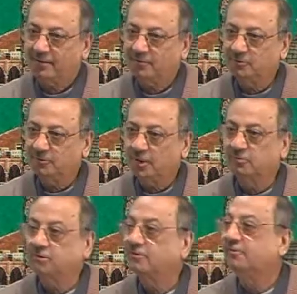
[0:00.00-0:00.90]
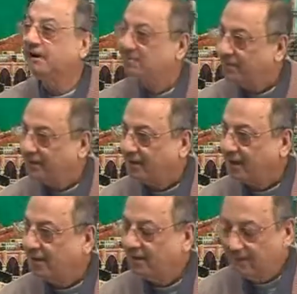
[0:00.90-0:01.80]
You have to define Makkah.
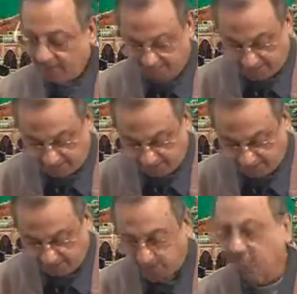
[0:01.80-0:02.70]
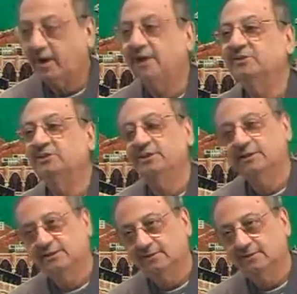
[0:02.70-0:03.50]
But in this book, I see.